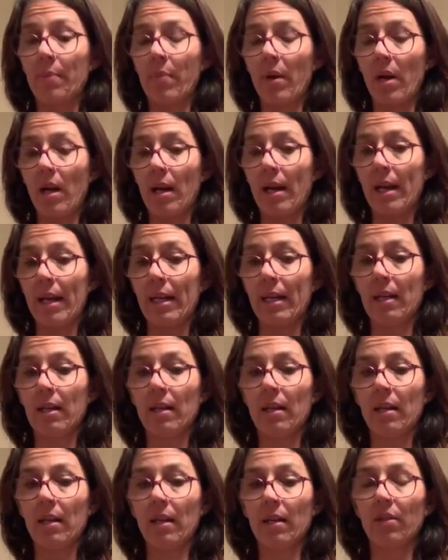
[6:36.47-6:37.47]
buy
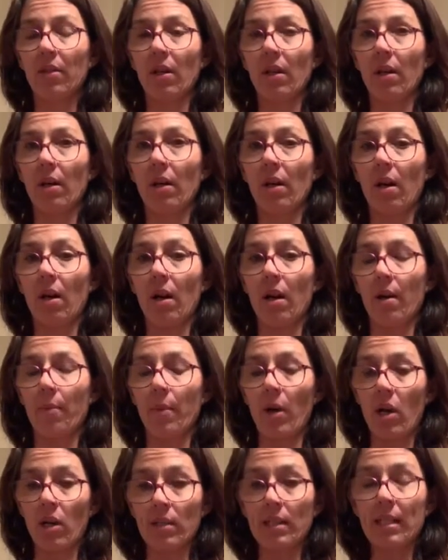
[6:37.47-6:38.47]
the
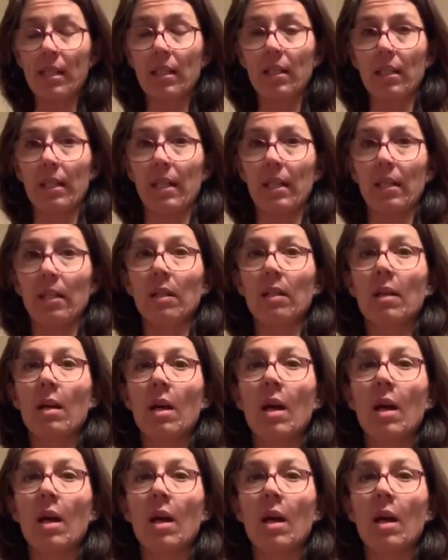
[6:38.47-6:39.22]
um, OxyClean